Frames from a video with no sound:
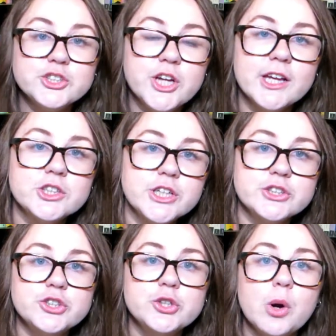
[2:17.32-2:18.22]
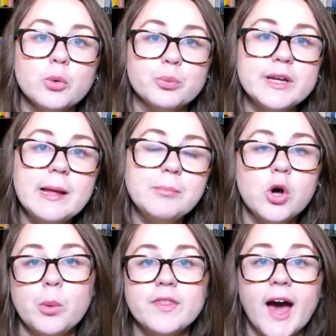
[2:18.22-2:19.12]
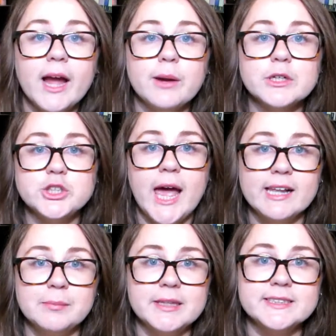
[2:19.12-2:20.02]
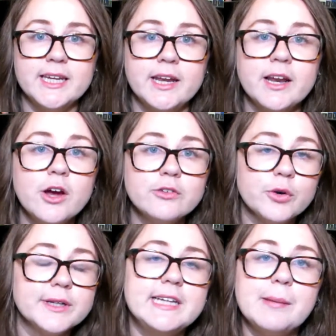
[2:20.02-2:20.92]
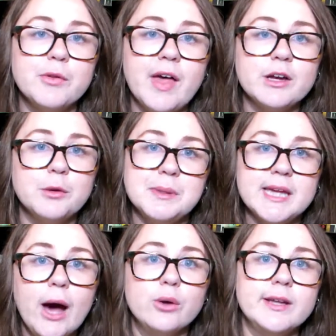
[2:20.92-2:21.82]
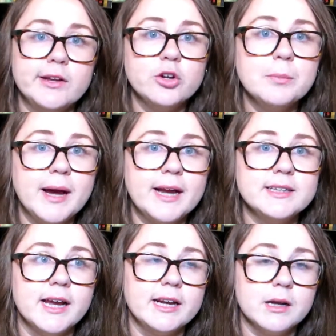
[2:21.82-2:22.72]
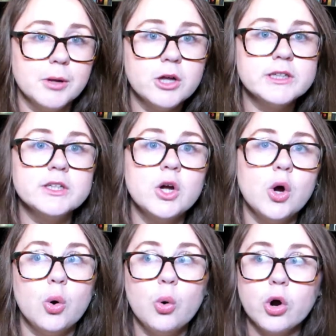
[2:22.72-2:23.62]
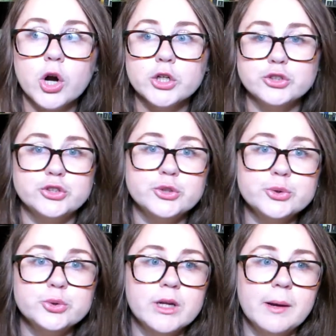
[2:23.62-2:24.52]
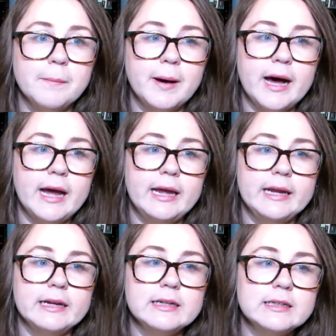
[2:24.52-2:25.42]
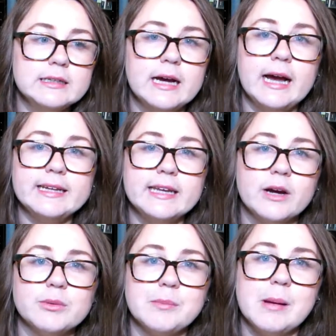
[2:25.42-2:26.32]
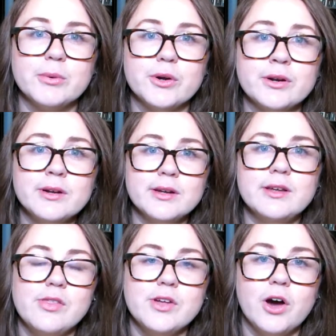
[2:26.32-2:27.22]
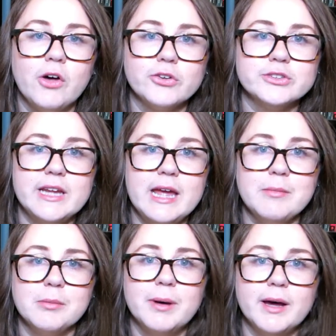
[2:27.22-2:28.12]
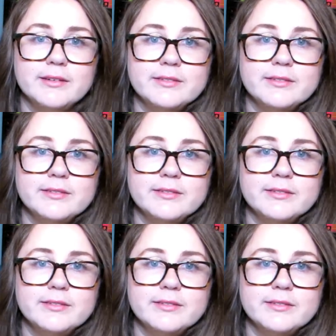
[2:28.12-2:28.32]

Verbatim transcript: challenge is to read a book with Irish elements in it. For example, that could be Outlander by Diana Gabaldon or Doon by I cannot remember the author's name, but